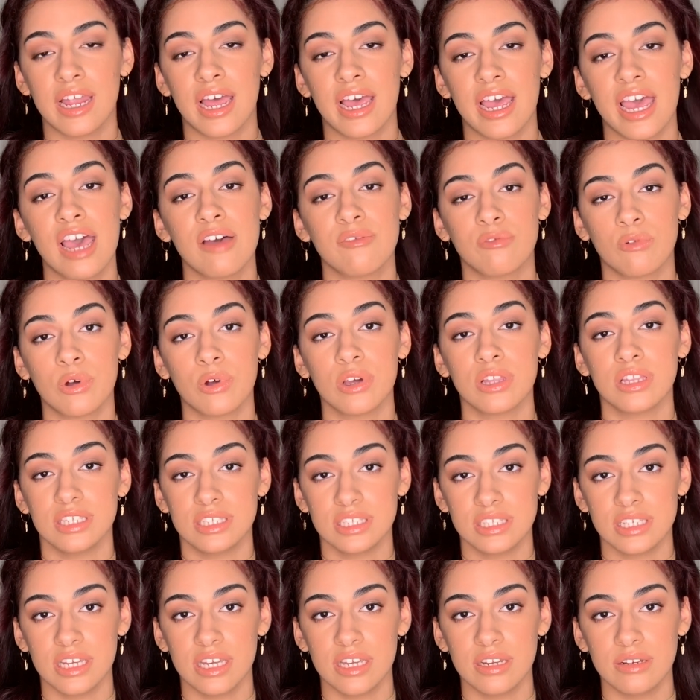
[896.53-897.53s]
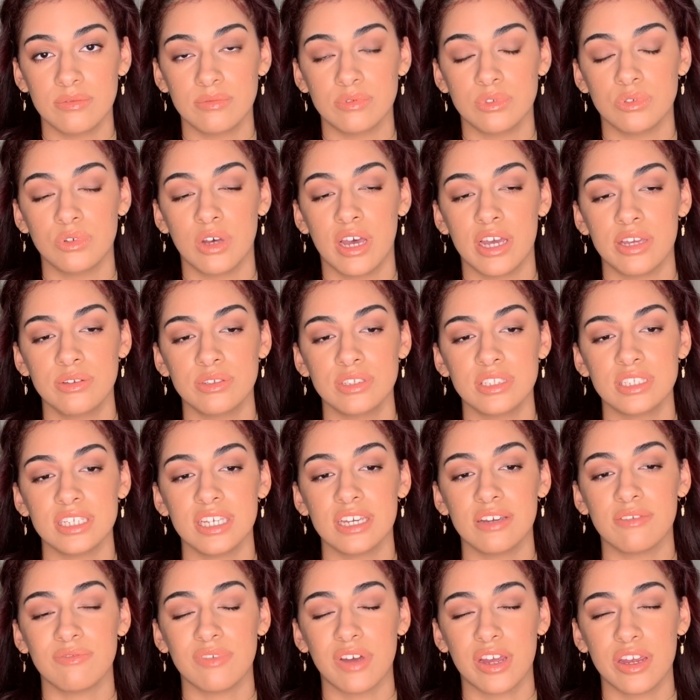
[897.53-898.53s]
have oily skin, so I used to
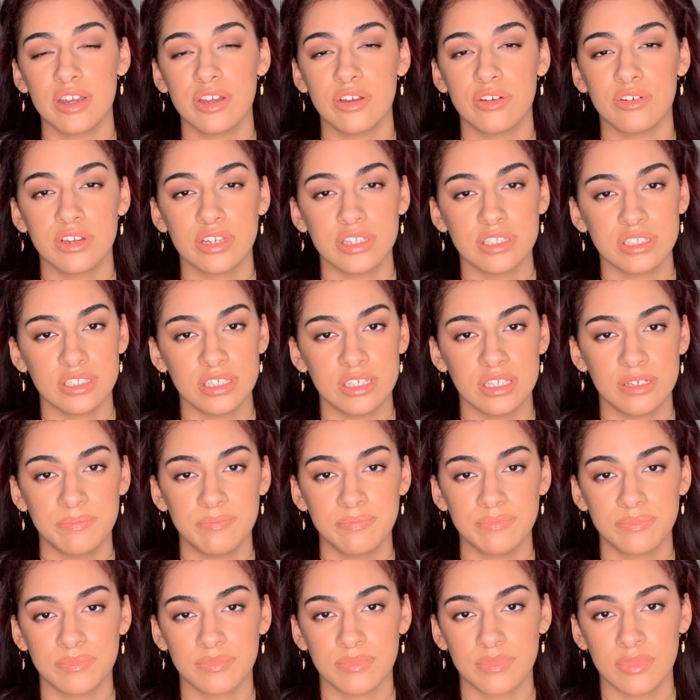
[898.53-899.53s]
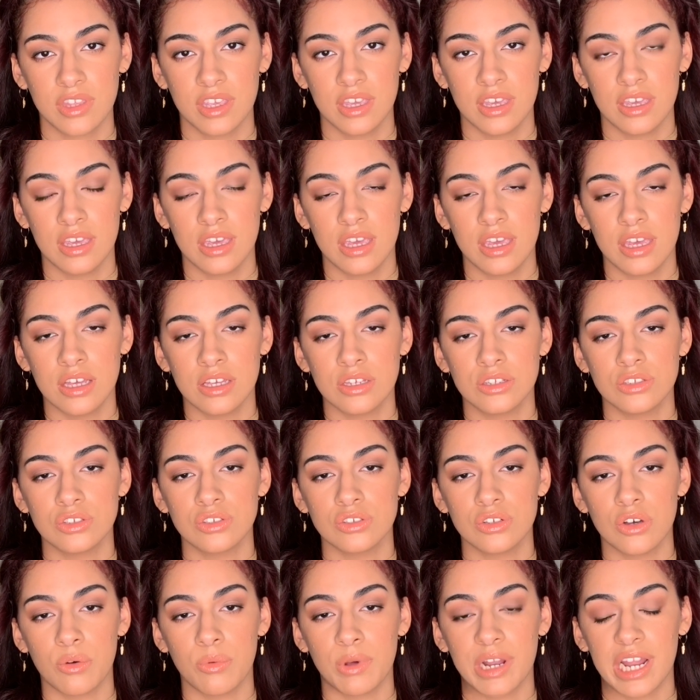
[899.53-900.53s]
get very greasy.
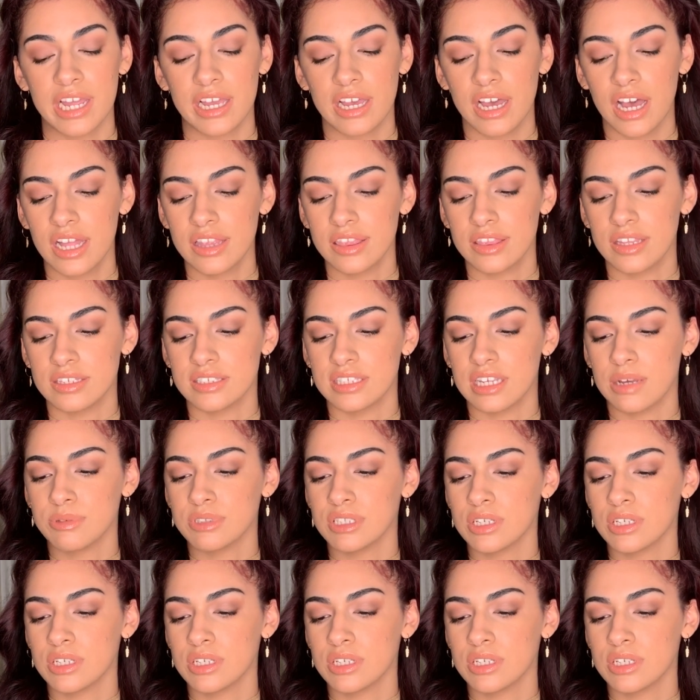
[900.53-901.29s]
So when I got this, I was